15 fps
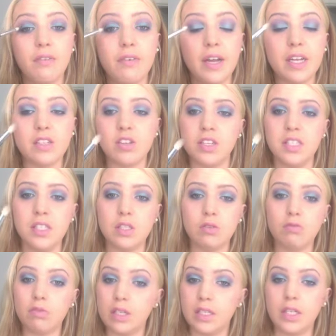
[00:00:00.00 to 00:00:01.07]
V. So this is a
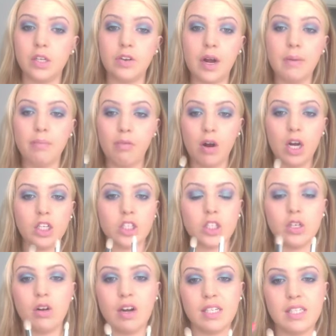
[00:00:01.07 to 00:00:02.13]
really great
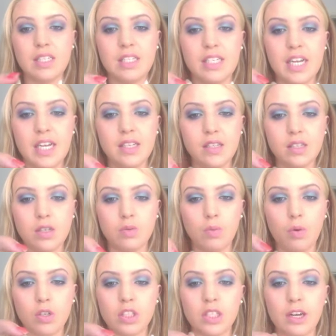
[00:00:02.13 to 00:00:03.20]
brush, nice and dense,
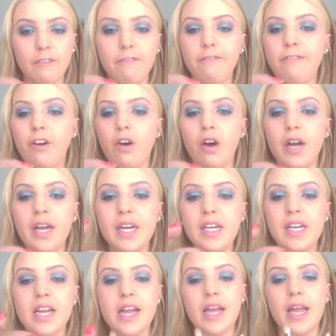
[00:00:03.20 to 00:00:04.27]
washed up fine,
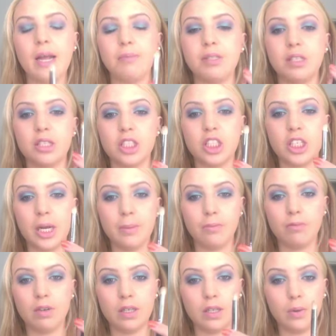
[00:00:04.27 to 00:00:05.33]
keeps its shape
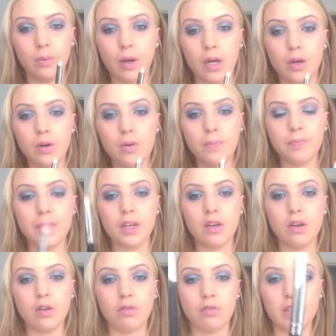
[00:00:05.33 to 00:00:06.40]
really well.
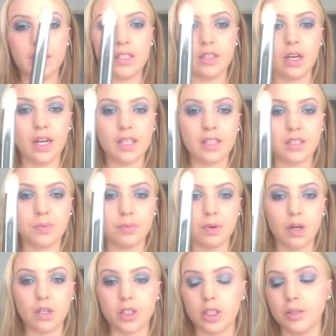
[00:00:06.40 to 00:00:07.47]
Really like this
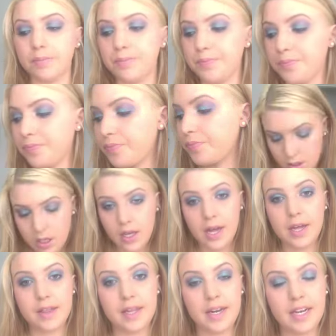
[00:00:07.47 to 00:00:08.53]
brush.
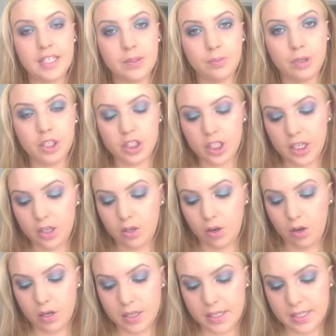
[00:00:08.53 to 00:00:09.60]
The next brush I
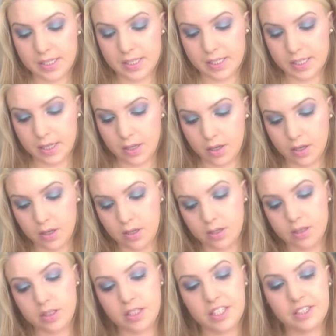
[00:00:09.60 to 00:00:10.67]
got is the
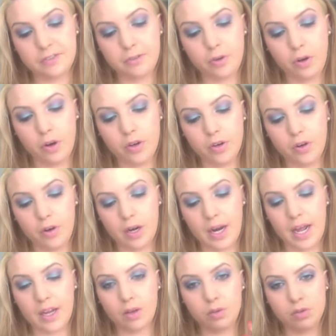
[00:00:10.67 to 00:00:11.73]
C409
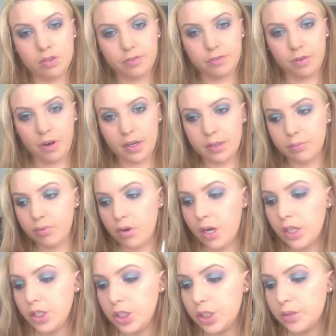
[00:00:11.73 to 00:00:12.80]
Angle Definer
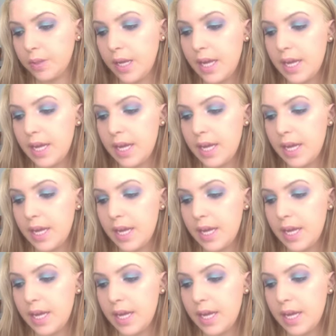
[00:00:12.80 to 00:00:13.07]
brush,